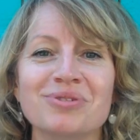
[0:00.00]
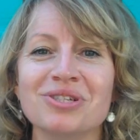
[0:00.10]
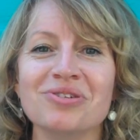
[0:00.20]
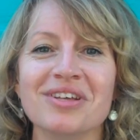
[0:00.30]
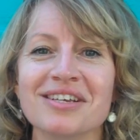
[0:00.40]
hope
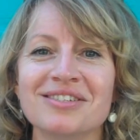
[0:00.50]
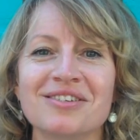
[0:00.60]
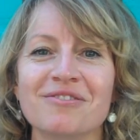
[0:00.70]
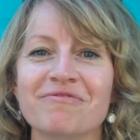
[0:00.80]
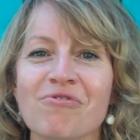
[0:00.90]
to do
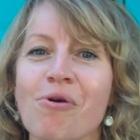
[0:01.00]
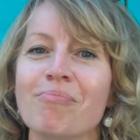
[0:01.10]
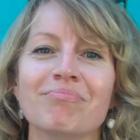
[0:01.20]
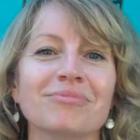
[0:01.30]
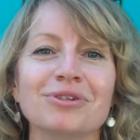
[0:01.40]
this
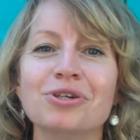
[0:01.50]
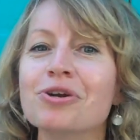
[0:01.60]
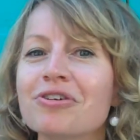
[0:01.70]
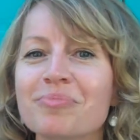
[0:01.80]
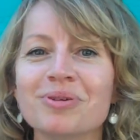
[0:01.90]
from
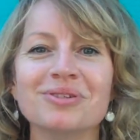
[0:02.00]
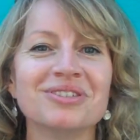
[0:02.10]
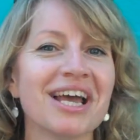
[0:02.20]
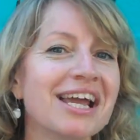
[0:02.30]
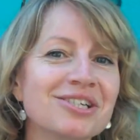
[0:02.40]
Europe
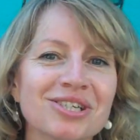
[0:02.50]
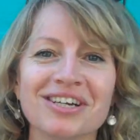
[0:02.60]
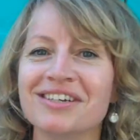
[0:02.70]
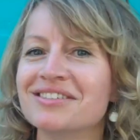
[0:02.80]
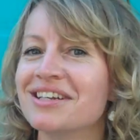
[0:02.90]
to
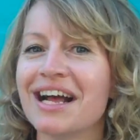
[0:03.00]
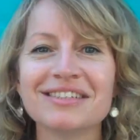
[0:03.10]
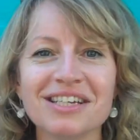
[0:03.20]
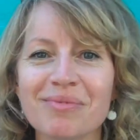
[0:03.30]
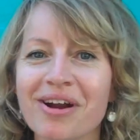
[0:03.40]
Asia, to
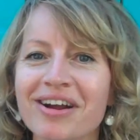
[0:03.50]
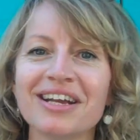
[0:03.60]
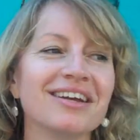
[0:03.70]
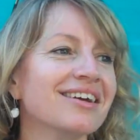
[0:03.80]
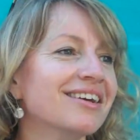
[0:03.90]
Latin
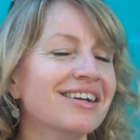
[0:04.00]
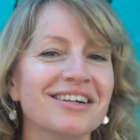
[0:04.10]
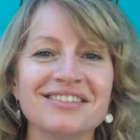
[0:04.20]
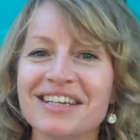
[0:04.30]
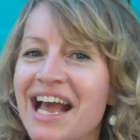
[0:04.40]
America,
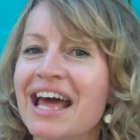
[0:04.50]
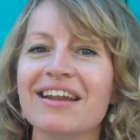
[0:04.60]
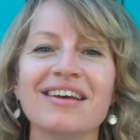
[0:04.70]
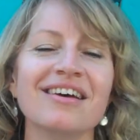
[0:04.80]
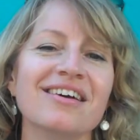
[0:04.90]
to
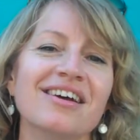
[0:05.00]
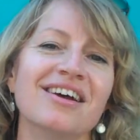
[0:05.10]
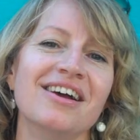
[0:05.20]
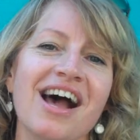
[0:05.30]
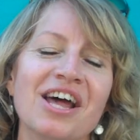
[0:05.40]
Canada,
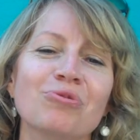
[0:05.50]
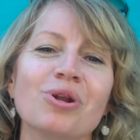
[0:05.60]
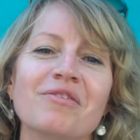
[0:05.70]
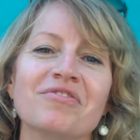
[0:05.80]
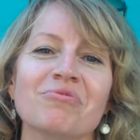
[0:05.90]
and
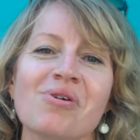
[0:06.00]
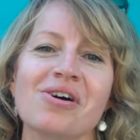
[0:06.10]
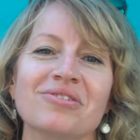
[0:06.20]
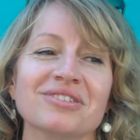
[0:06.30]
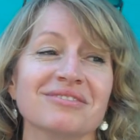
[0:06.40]
all over the
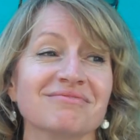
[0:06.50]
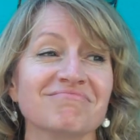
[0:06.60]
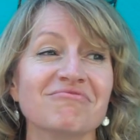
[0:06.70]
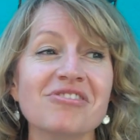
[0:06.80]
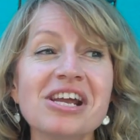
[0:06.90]
world, and
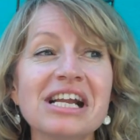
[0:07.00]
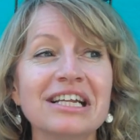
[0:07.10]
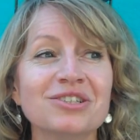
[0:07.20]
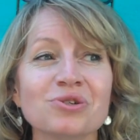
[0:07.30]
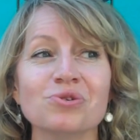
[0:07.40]

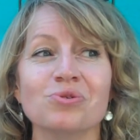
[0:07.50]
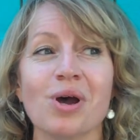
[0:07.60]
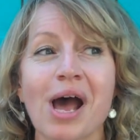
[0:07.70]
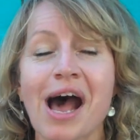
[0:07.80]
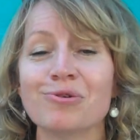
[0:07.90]
really do
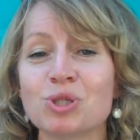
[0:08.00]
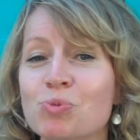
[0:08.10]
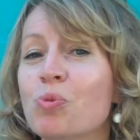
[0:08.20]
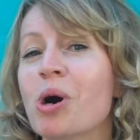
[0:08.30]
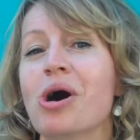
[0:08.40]
our
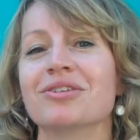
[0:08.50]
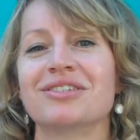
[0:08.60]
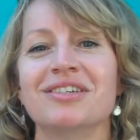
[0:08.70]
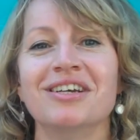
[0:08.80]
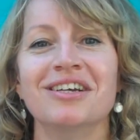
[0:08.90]
small
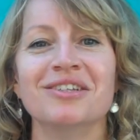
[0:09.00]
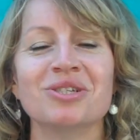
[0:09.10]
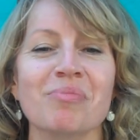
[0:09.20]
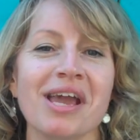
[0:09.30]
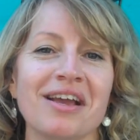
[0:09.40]
part
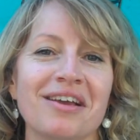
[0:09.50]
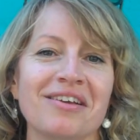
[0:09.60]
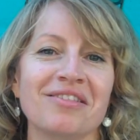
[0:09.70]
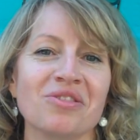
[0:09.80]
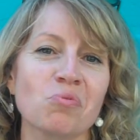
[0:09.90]
to make
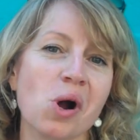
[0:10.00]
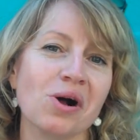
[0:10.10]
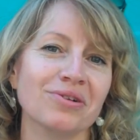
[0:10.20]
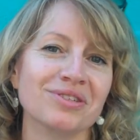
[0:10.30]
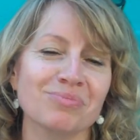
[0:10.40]
the
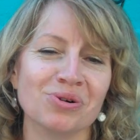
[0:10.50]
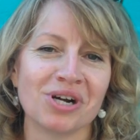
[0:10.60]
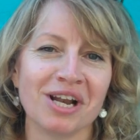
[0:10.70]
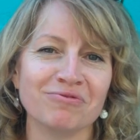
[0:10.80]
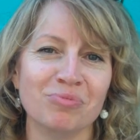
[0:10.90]
world a more
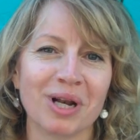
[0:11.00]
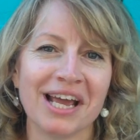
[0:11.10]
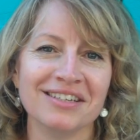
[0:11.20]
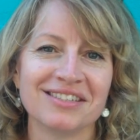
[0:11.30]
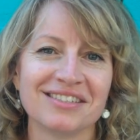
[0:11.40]
colourful
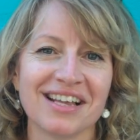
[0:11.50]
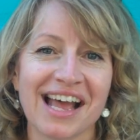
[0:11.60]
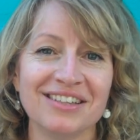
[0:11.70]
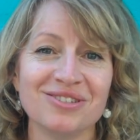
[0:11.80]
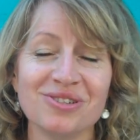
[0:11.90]
place
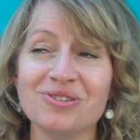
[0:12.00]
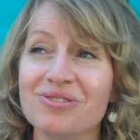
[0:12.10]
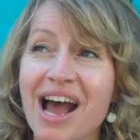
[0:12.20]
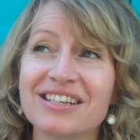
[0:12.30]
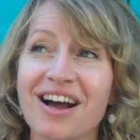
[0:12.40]
and
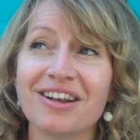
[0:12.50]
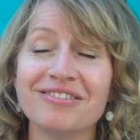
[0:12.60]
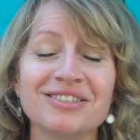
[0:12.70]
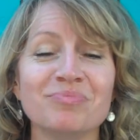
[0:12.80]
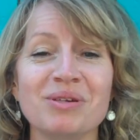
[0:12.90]
to add
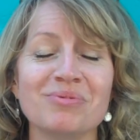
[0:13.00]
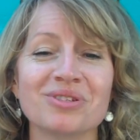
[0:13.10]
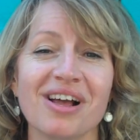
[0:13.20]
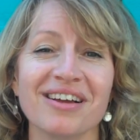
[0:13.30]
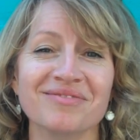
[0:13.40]
colour into
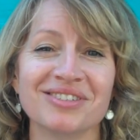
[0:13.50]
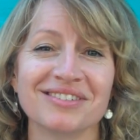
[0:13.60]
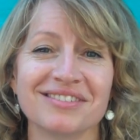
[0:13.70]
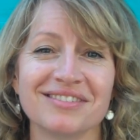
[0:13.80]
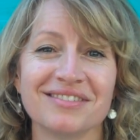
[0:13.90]
people's
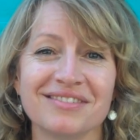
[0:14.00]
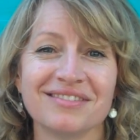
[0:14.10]
lives.